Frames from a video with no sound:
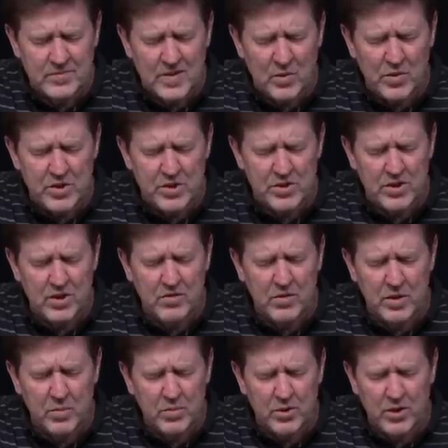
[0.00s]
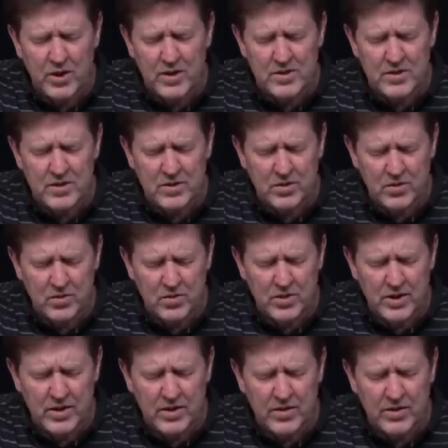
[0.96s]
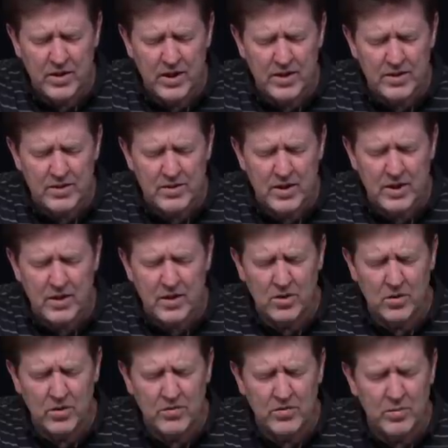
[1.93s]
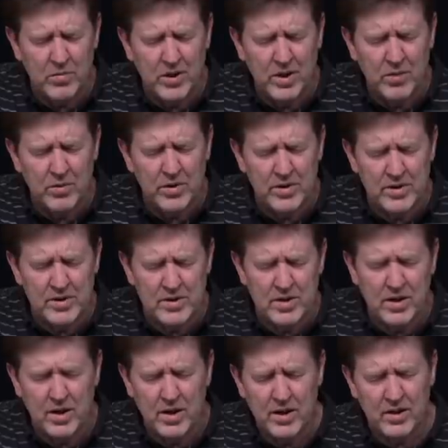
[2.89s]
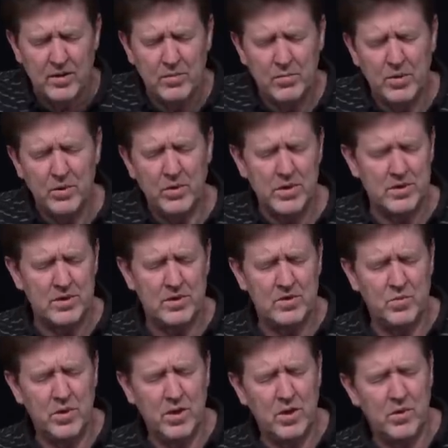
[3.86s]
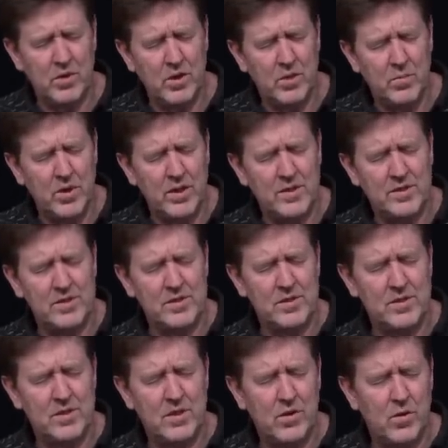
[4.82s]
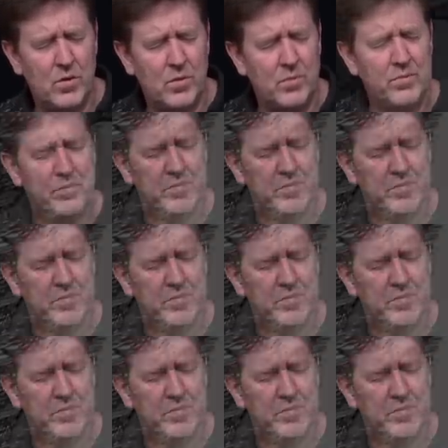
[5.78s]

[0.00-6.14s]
And we just give you the praise and the glory and the thanks. Thank you, Lord, for being with us tonight. Be with us as we go in our places, home.